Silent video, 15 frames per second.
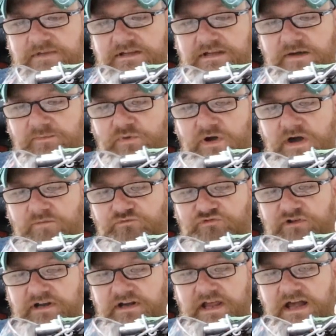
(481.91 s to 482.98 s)
Now, I'm
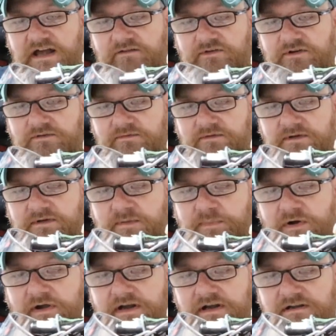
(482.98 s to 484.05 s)
drinking it out of a
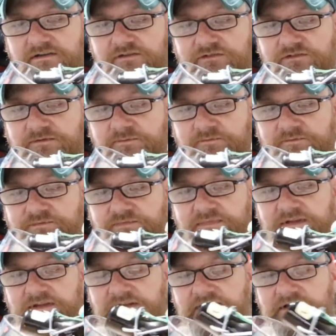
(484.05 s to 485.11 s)
pint glass,
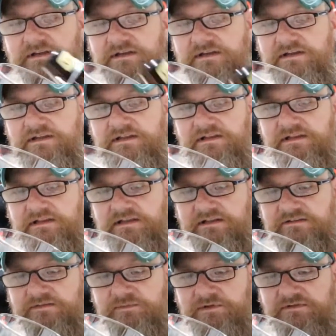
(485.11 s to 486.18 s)

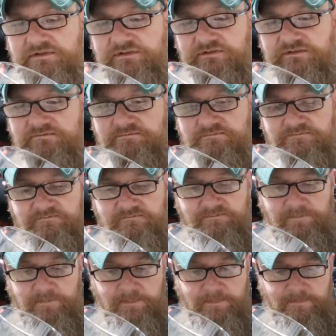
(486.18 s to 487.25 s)
and to be honest,
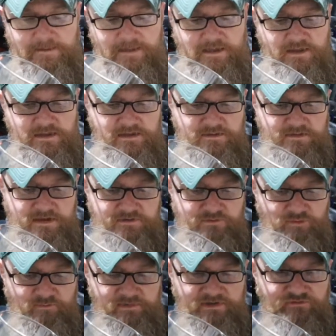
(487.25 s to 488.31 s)
they're
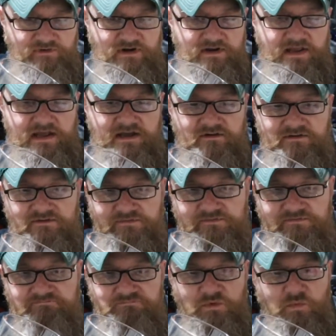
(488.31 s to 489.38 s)
normally drunk out
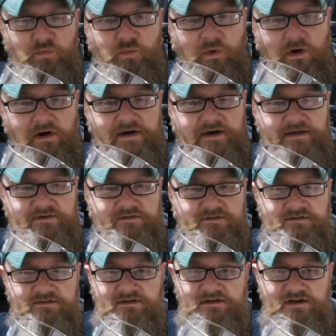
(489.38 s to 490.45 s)
of wide
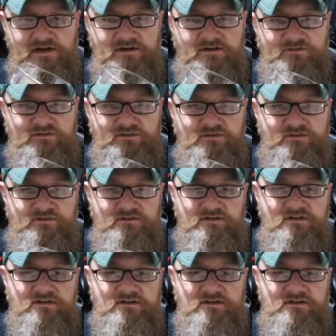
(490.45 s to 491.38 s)
glasses